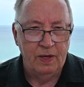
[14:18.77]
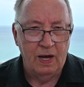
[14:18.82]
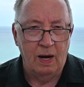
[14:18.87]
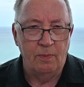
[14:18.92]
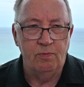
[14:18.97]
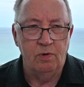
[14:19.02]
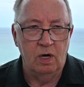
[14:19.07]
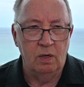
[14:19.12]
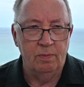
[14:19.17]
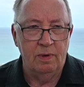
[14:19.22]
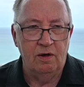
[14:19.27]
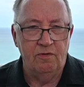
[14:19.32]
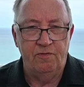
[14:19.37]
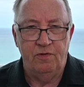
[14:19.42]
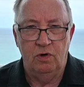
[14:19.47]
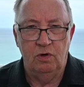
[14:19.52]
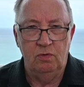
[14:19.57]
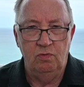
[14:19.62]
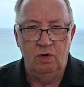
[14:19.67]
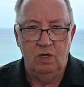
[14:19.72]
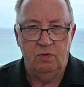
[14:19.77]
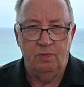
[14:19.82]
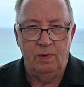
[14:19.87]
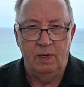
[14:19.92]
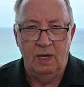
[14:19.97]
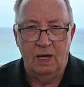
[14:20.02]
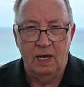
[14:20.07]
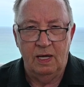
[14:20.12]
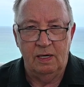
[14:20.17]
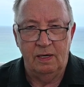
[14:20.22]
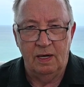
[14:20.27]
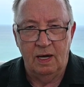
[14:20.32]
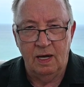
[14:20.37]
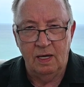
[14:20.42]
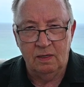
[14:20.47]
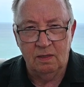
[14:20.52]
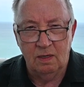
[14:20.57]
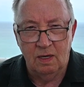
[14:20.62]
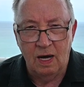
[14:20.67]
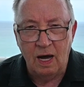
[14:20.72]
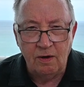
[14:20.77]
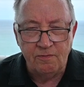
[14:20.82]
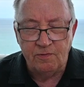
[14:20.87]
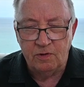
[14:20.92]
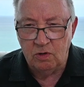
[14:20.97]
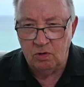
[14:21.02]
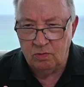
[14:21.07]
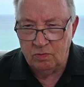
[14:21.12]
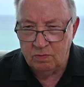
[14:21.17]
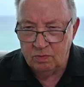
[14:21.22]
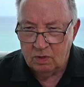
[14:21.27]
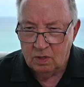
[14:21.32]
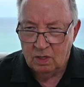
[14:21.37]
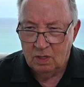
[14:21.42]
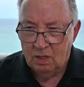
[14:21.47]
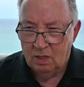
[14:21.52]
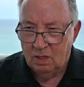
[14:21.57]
I brought my phone with me. I had an iPhone